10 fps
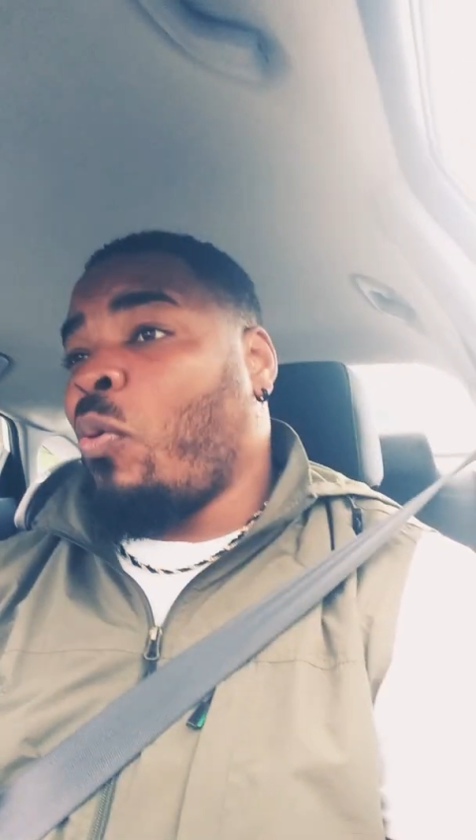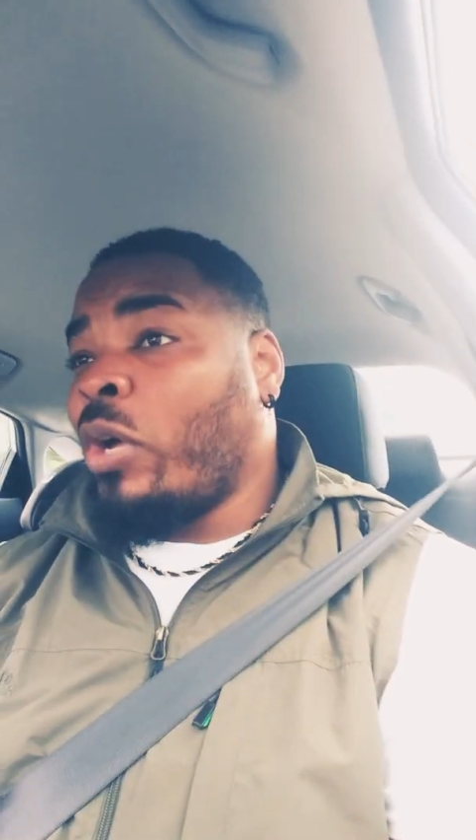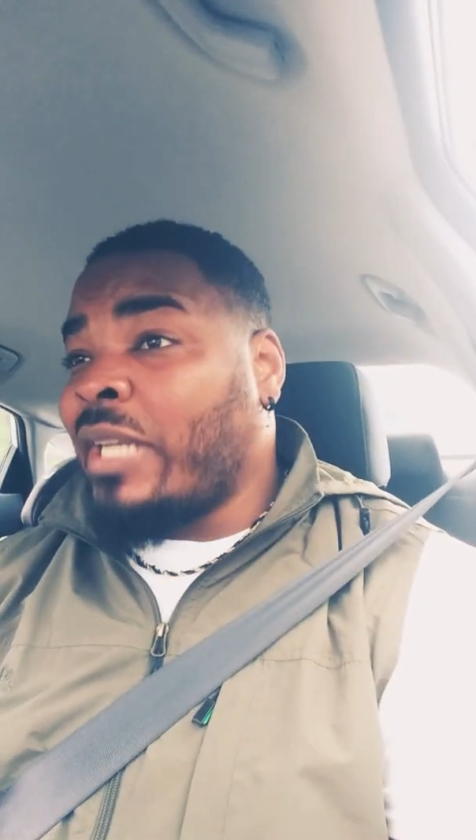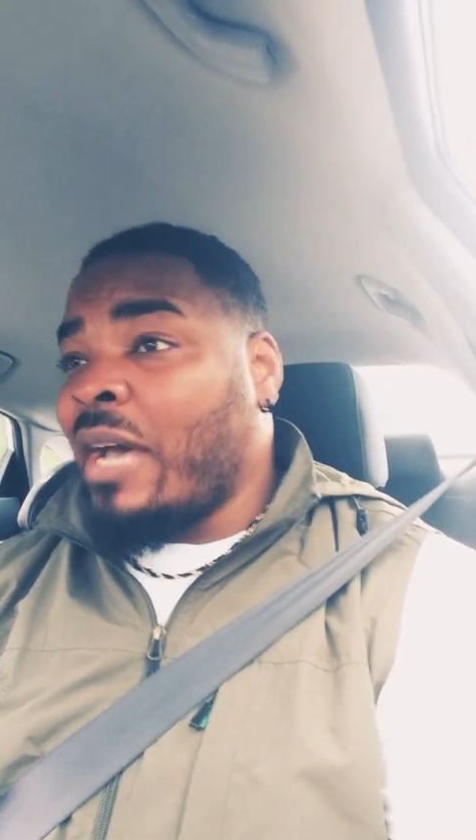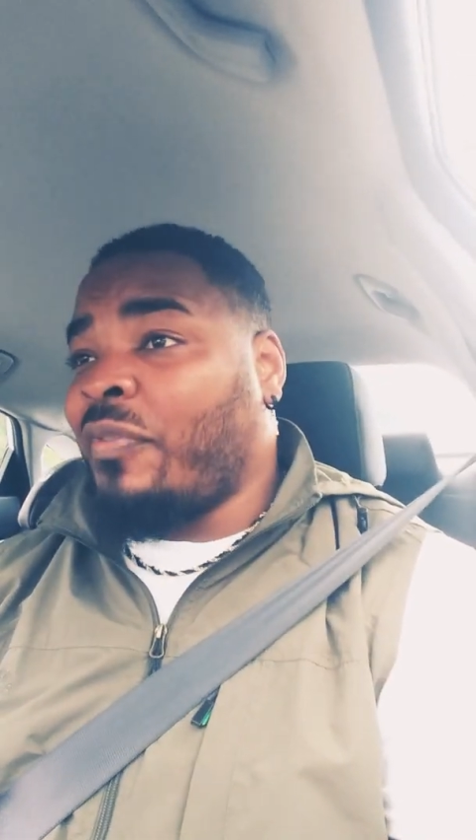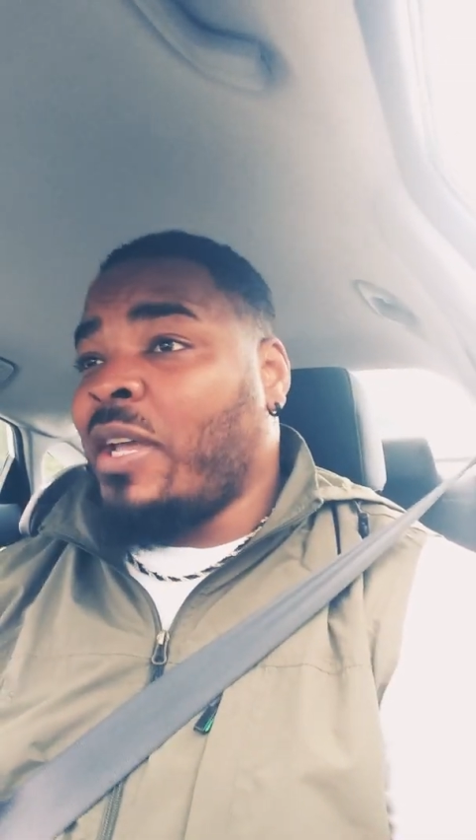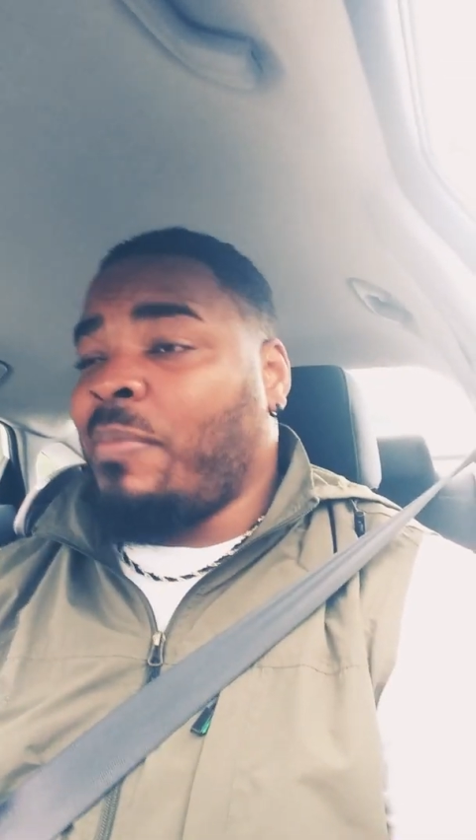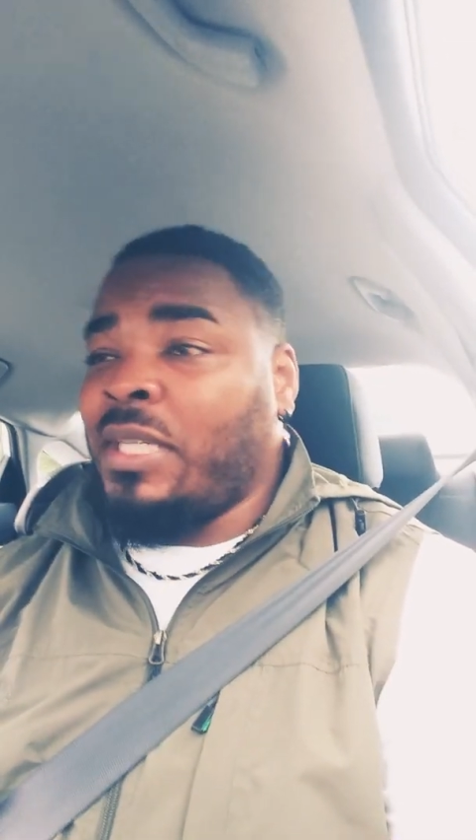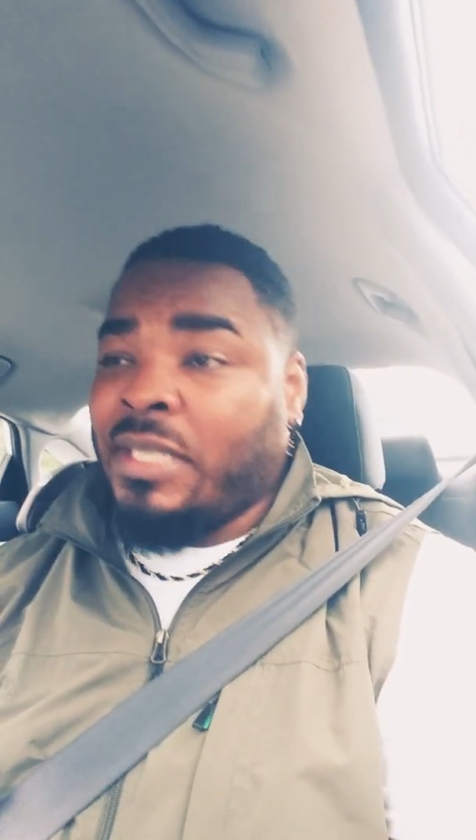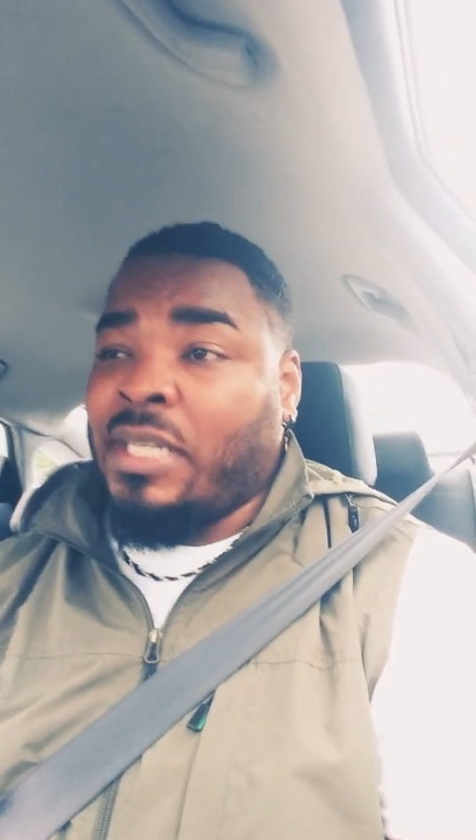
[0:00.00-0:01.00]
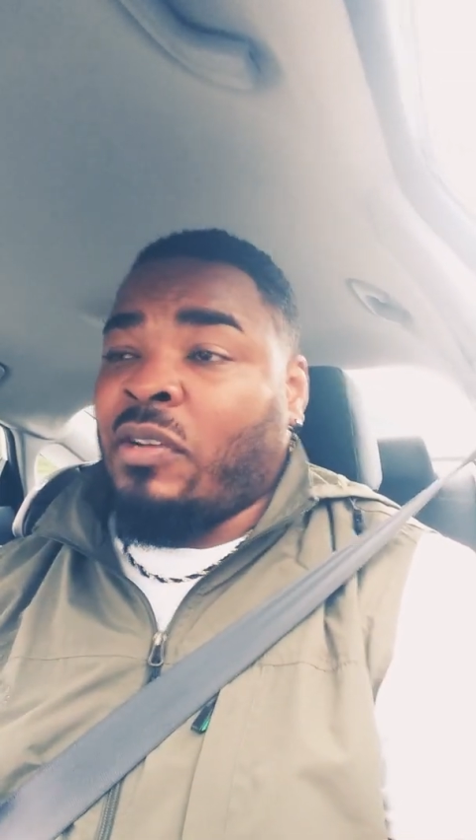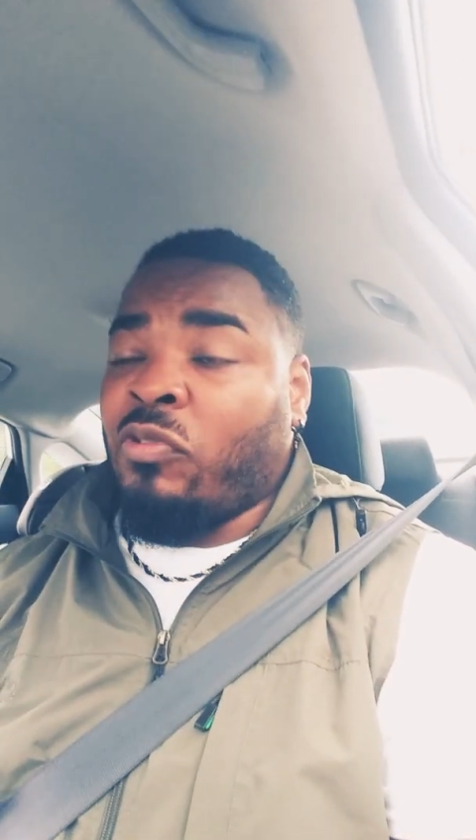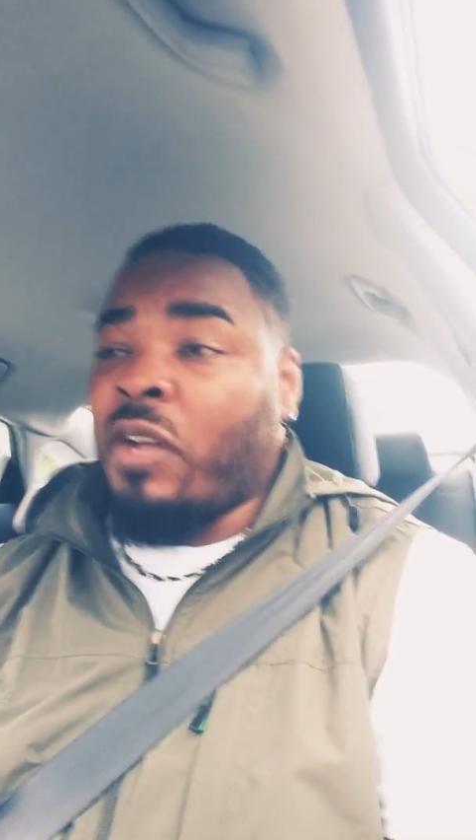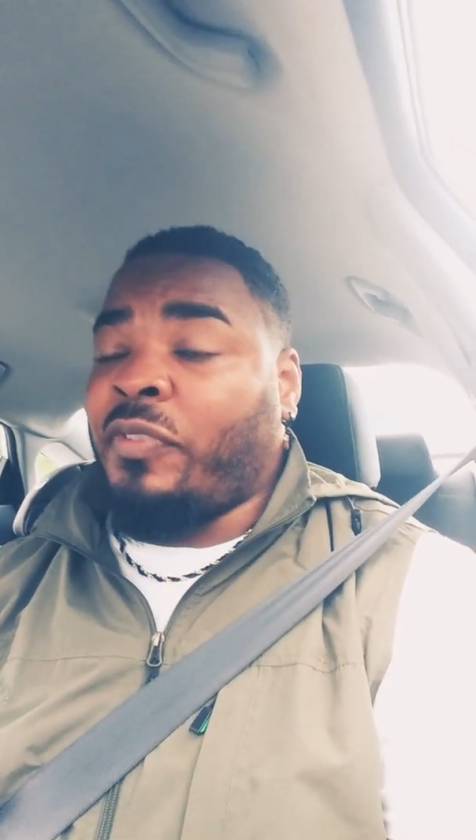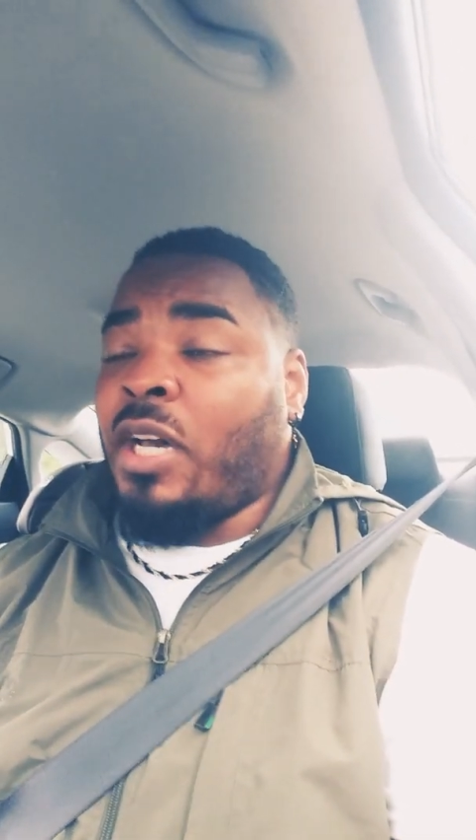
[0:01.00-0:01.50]
won that fight, but he did get
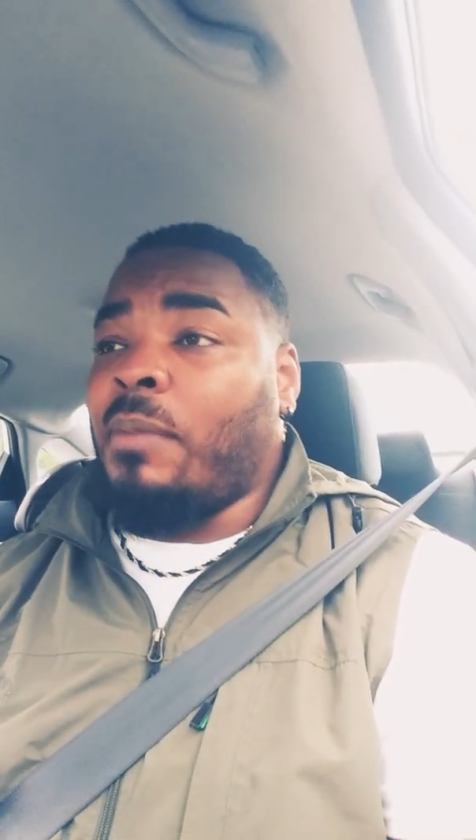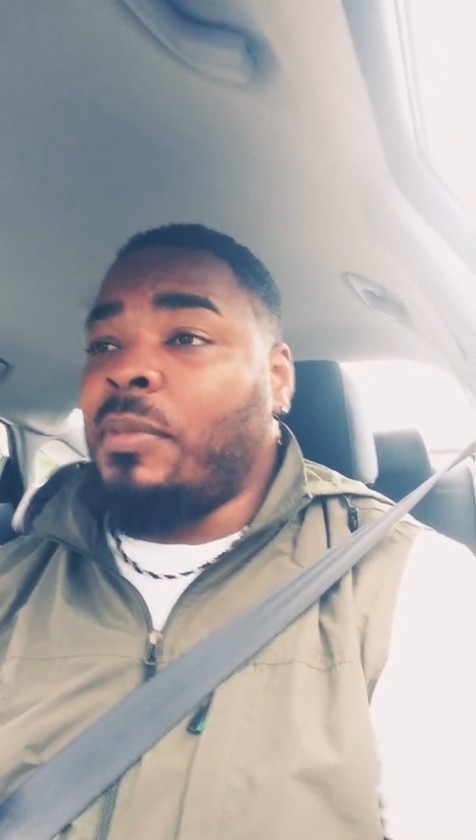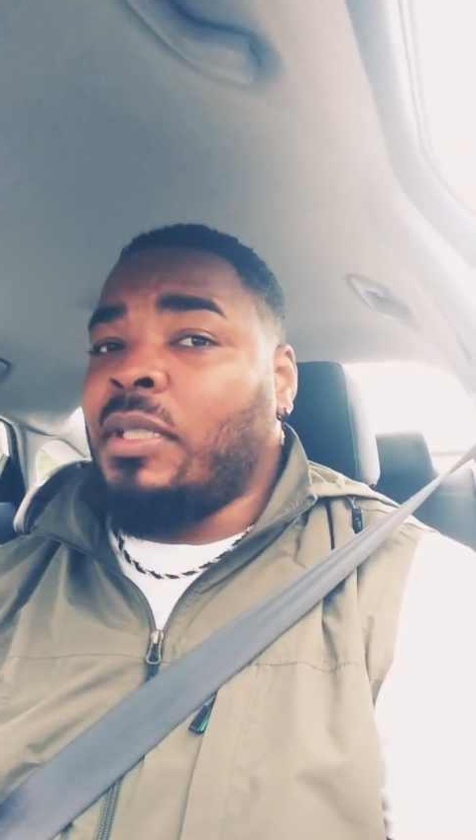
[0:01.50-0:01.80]
roughed up.